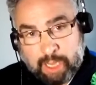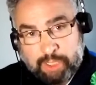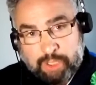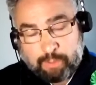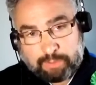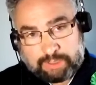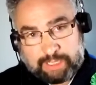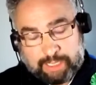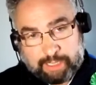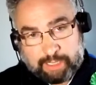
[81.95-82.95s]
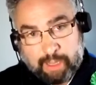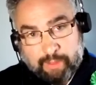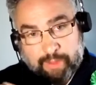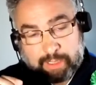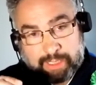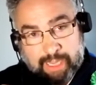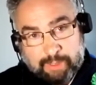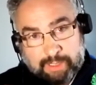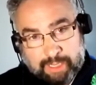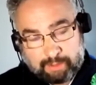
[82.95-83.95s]
you will see that
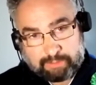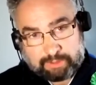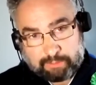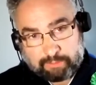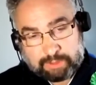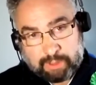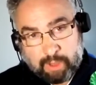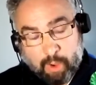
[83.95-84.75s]
Labour councils